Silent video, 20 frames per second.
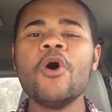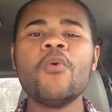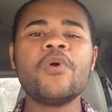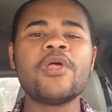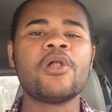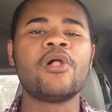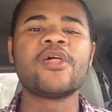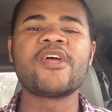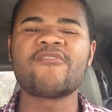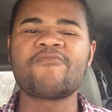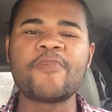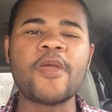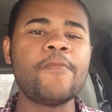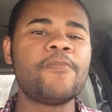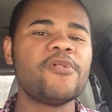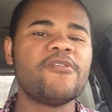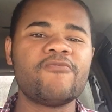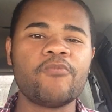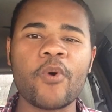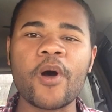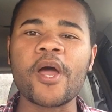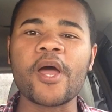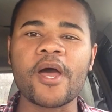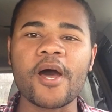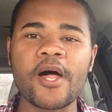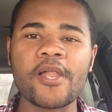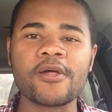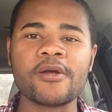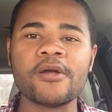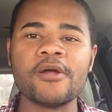We'd only have people of one
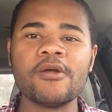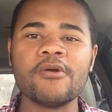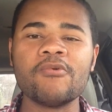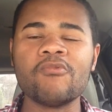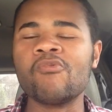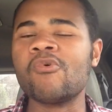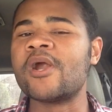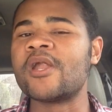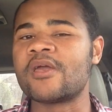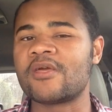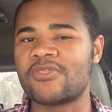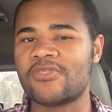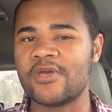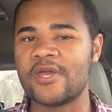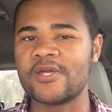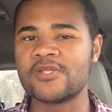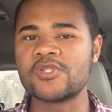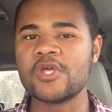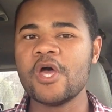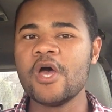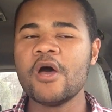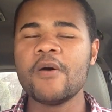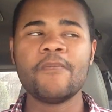color running things.